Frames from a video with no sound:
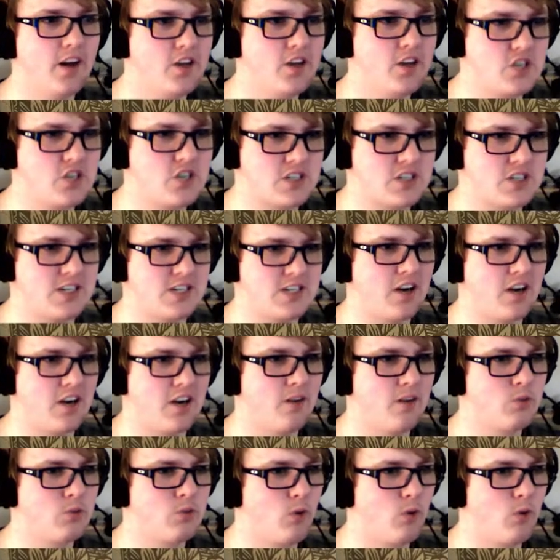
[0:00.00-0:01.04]
Just the
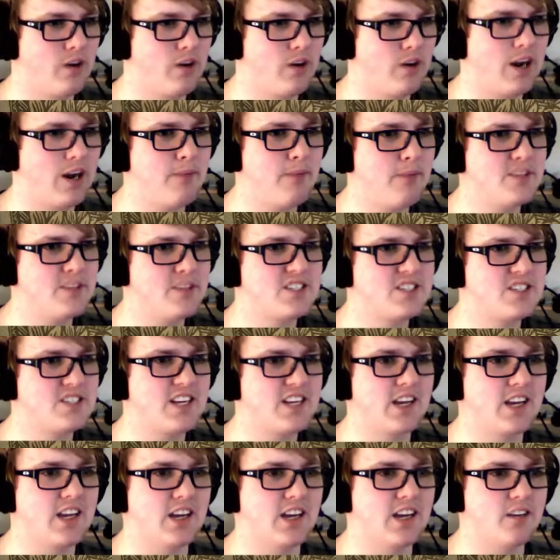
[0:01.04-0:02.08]
armed warrior I've
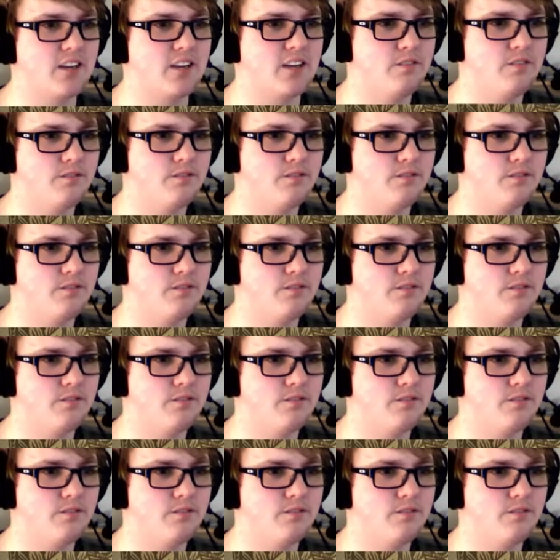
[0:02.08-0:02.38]
seeking.